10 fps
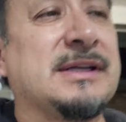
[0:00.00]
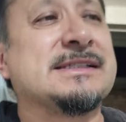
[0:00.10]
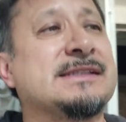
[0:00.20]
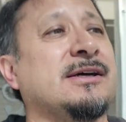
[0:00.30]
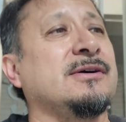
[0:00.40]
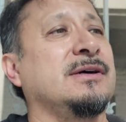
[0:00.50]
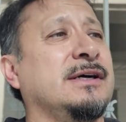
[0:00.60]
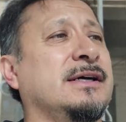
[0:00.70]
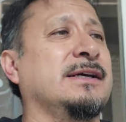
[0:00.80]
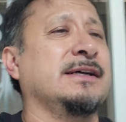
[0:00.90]
place now.
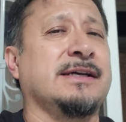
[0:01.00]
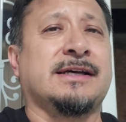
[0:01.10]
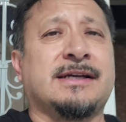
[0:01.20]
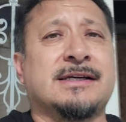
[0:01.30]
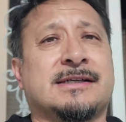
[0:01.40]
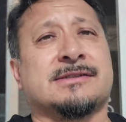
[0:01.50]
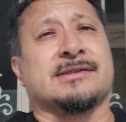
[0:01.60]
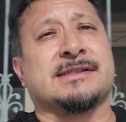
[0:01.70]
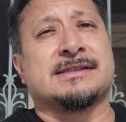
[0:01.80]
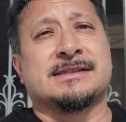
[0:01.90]
So
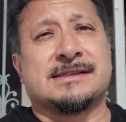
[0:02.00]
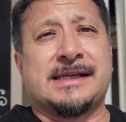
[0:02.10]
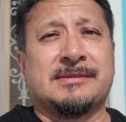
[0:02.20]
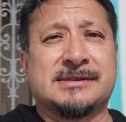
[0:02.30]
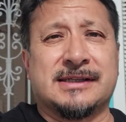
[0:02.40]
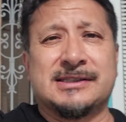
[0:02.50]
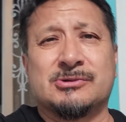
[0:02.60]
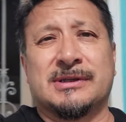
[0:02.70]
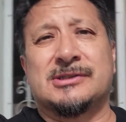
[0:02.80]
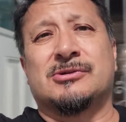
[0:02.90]
this is the Samsung S
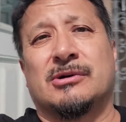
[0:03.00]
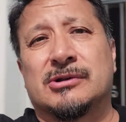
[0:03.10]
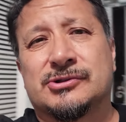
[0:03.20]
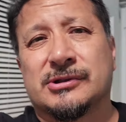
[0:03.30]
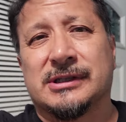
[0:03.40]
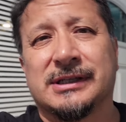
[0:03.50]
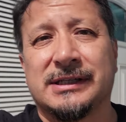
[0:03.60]
twenty-two Ultra.